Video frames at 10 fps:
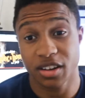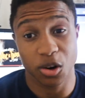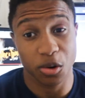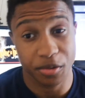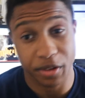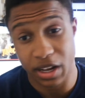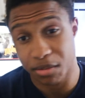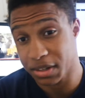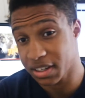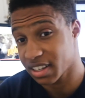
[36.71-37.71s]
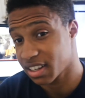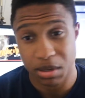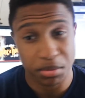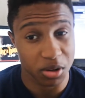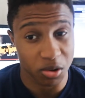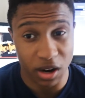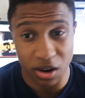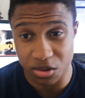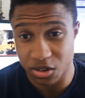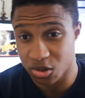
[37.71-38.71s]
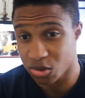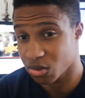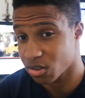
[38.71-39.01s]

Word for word: your own family, people around you,